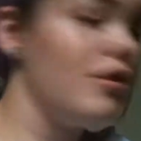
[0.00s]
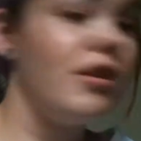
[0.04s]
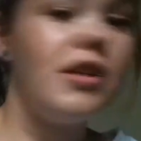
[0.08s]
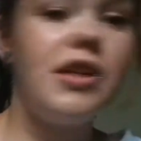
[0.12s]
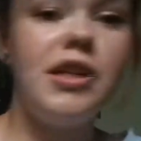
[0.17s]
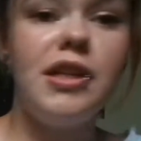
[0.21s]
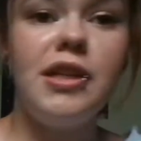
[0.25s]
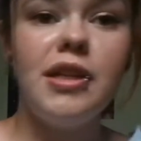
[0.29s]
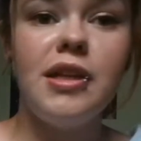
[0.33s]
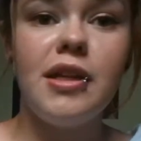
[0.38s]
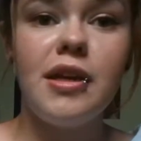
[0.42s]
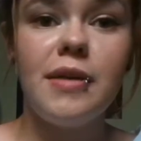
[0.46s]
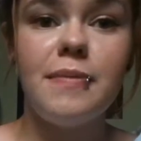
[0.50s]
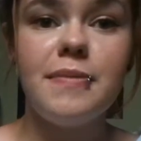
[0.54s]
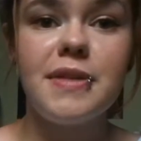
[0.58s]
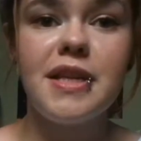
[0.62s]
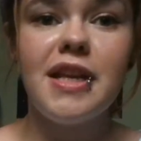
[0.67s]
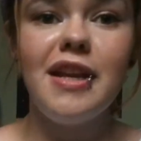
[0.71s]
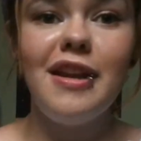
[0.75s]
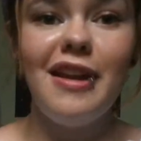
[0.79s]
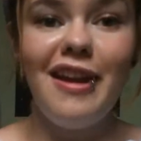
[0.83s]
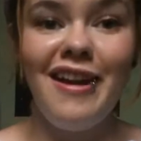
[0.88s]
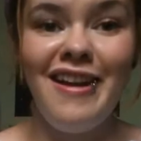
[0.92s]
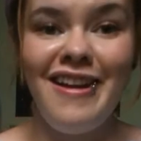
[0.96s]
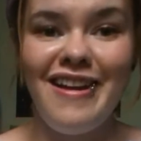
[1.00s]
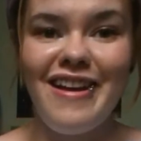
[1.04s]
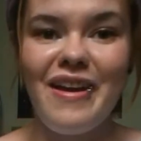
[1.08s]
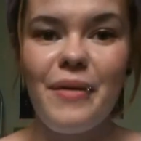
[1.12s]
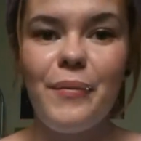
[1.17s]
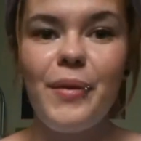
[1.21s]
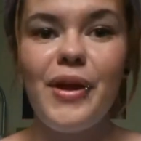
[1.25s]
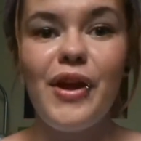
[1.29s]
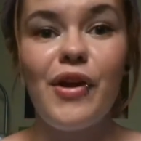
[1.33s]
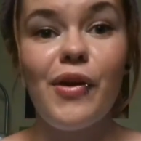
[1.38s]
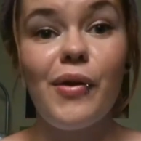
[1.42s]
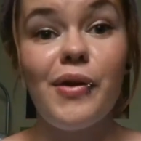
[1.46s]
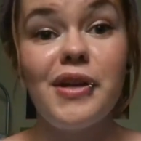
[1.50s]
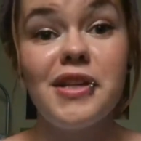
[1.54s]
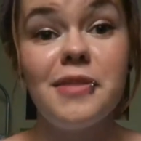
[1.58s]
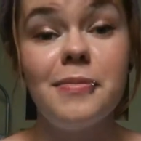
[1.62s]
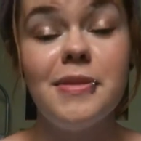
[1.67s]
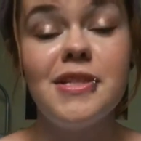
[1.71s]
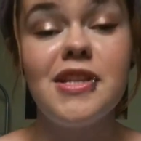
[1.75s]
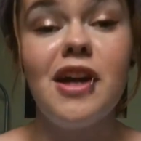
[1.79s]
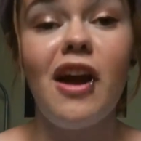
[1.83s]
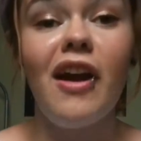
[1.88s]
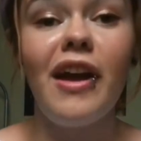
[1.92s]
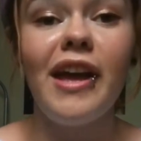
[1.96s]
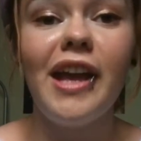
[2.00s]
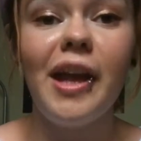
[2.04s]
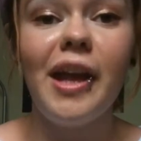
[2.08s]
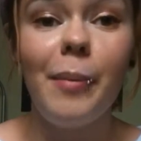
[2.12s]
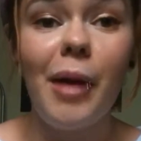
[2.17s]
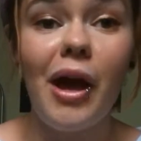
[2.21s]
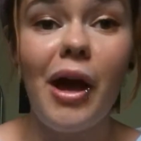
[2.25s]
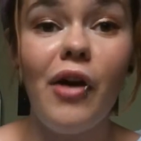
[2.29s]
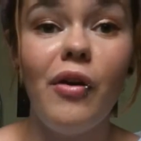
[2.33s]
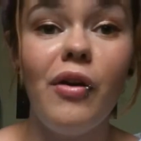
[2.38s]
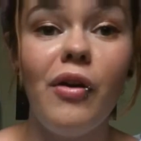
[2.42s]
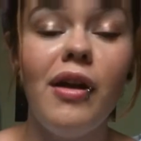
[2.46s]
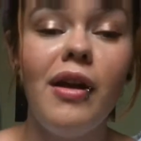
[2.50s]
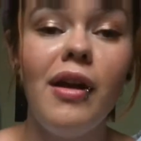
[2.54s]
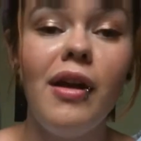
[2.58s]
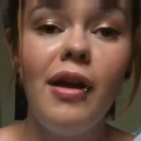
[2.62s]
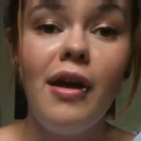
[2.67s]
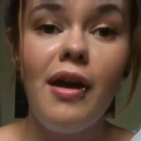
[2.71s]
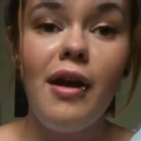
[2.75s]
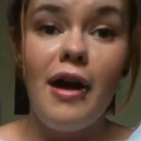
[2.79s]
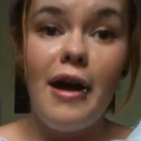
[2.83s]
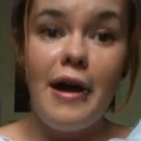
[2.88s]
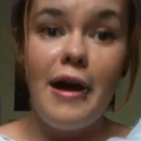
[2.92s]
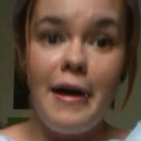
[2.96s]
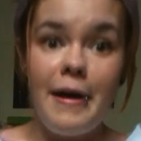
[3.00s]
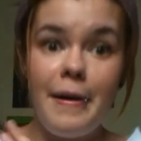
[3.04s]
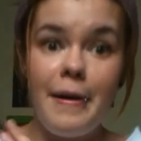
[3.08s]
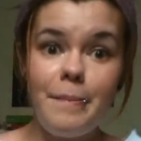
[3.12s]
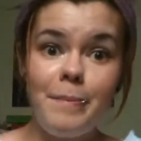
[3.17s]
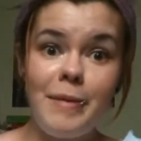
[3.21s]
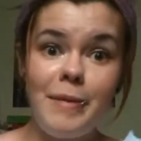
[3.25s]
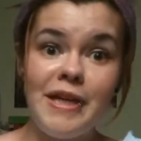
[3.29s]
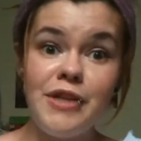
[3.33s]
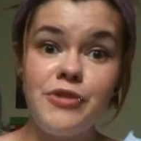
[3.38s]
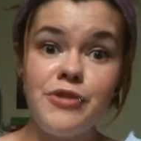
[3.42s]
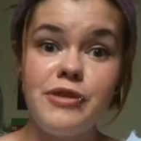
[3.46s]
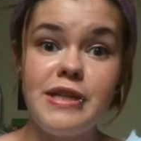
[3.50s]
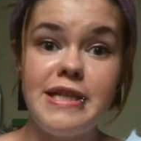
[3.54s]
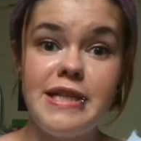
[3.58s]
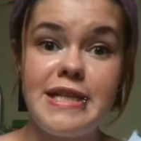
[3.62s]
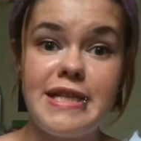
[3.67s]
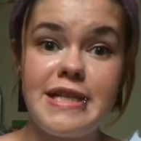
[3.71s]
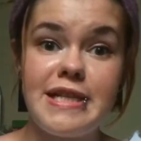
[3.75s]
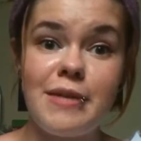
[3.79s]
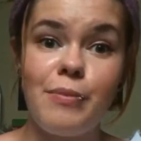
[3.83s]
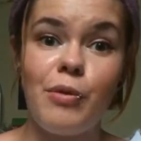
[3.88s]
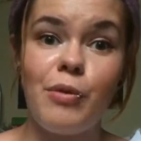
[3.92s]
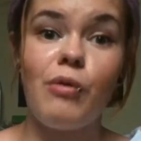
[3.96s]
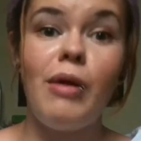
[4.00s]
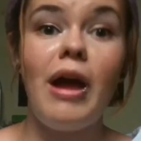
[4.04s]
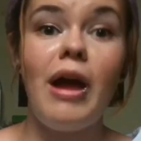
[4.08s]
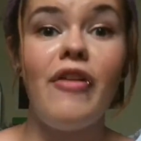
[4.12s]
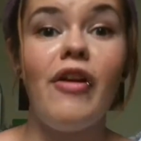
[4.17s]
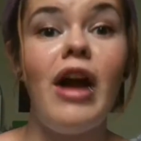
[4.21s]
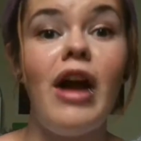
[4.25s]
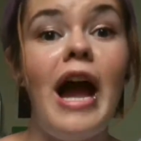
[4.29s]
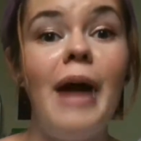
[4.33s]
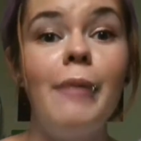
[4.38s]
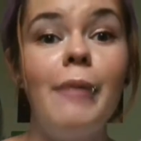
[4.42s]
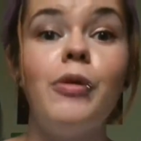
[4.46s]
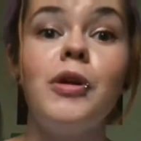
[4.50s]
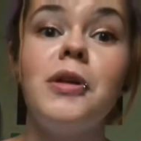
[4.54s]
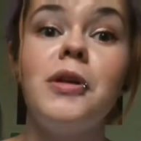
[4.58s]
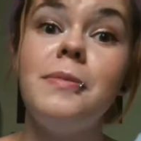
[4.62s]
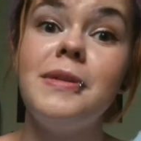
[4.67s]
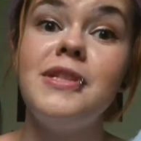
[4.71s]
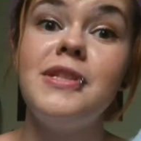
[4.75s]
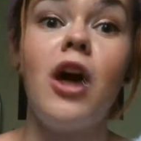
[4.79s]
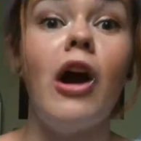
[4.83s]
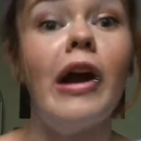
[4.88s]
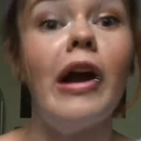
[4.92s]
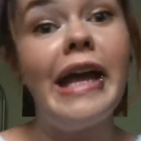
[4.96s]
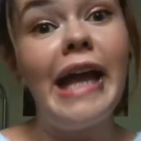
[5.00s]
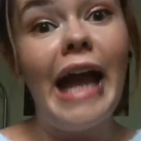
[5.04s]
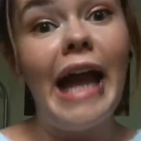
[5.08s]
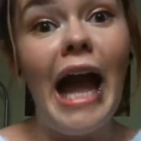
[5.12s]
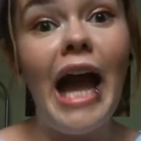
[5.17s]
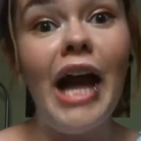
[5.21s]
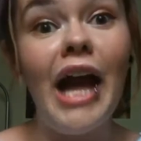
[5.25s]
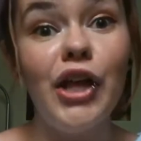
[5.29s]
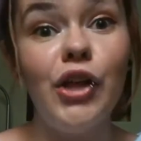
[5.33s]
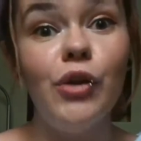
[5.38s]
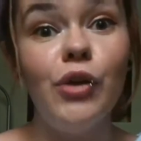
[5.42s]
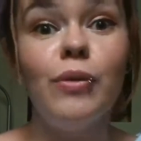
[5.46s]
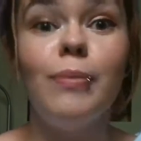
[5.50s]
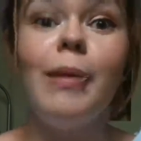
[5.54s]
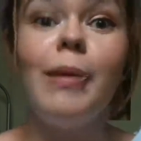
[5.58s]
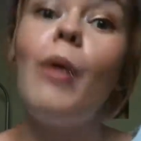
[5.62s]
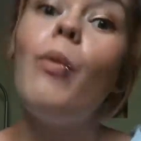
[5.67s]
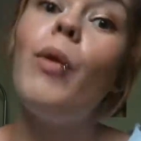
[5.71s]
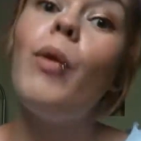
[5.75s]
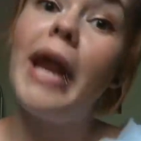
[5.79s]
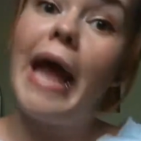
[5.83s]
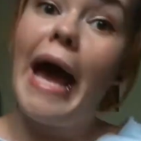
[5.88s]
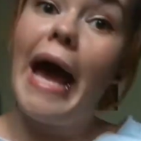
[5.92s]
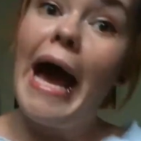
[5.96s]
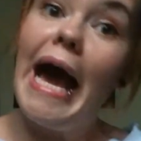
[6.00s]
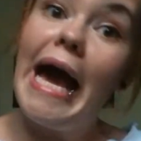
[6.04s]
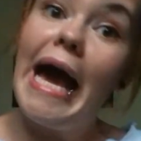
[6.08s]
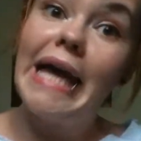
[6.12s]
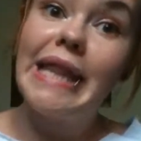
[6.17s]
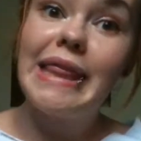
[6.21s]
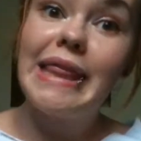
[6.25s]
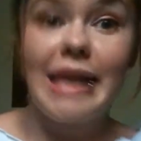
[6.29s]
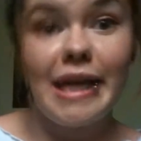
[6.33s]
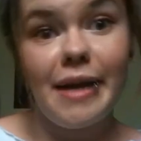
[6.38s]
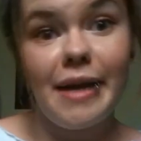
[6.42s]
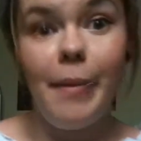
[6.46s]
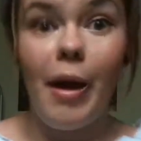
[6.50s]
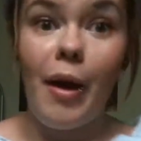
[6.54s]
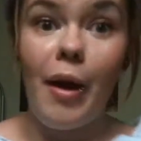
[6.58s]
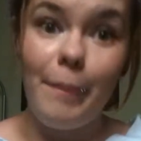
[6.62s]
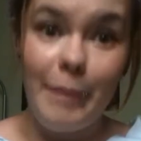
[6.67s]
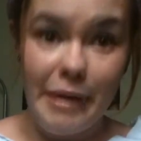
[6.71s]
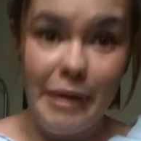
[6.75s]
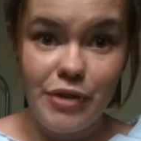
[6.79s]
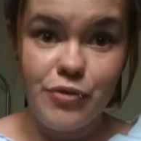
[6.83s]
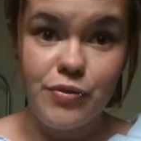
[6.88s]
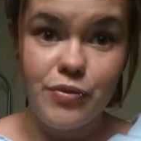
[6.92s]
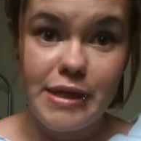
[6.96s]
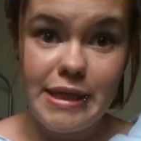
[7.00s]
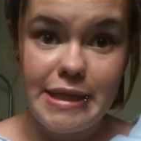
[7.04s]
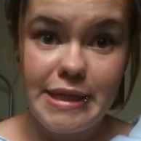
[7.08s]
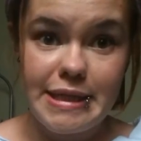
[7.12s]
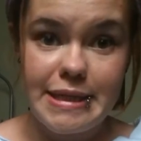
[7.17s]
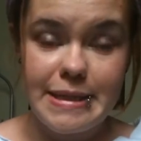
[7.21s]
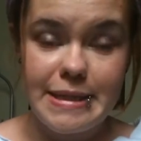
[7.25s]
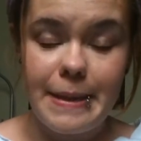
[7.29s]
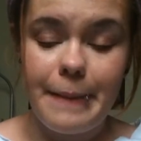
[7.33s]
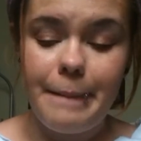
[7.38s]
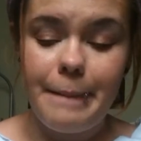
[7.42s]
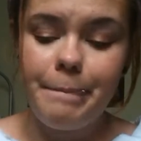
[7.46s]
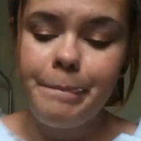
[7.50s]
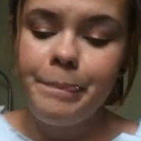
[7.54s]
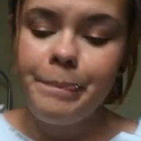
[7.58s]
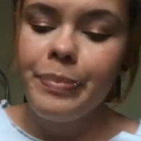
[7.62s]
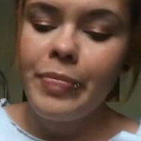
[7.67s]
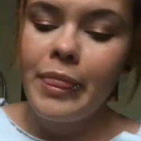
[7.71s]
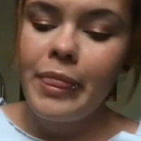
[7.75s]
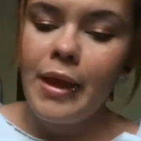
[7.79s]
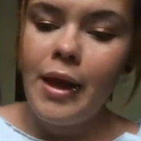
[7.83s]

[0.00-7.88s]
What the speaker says: the kitty comes in, we are going to be talking about patriotism, or rather I'm going to be talking at you about what I think about patriotism.